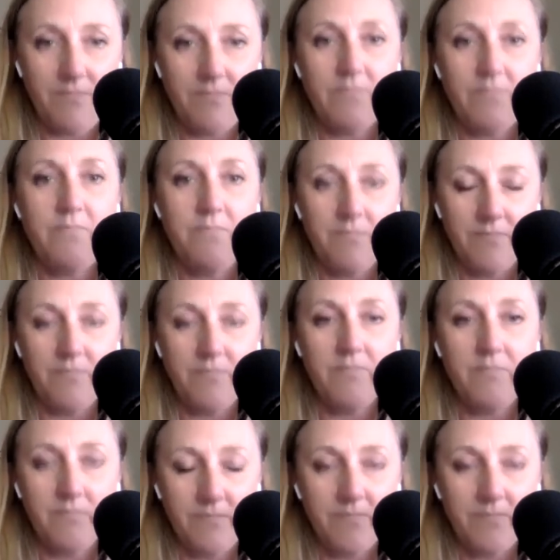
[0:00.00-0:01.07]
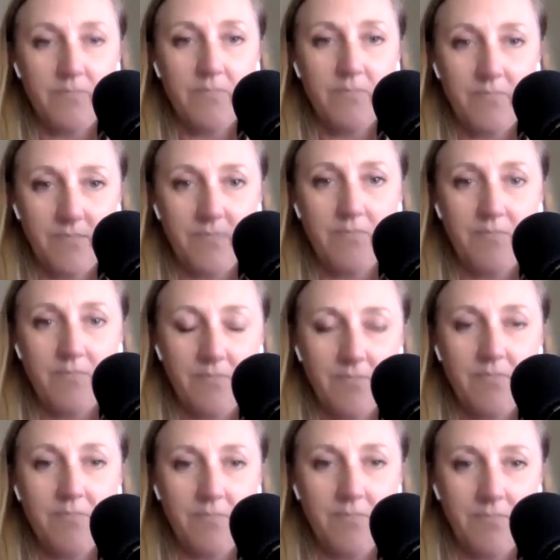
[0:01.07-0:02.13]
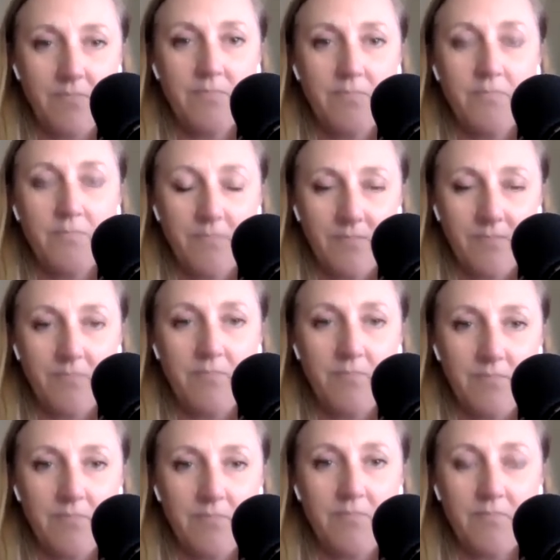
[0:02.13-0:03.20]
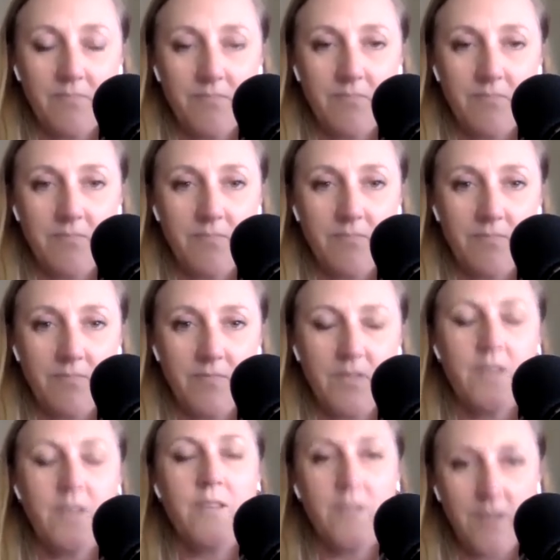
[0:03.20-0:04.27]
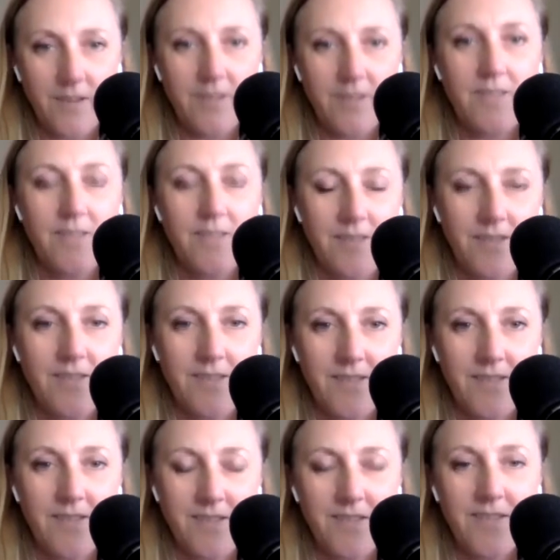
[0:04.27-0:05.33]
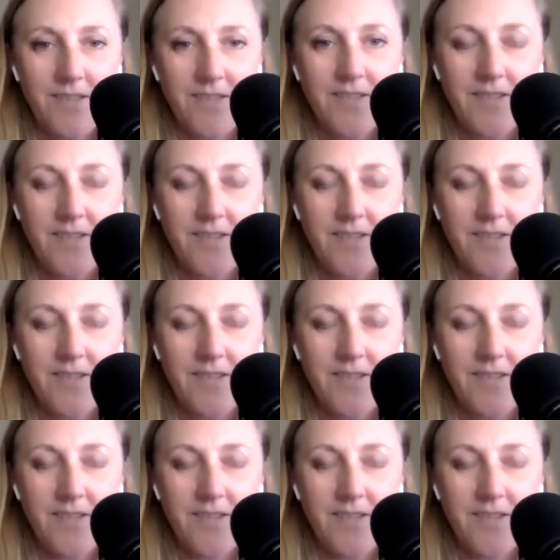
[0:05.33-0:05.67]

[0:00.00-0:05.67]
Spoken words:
The person shown says nothing.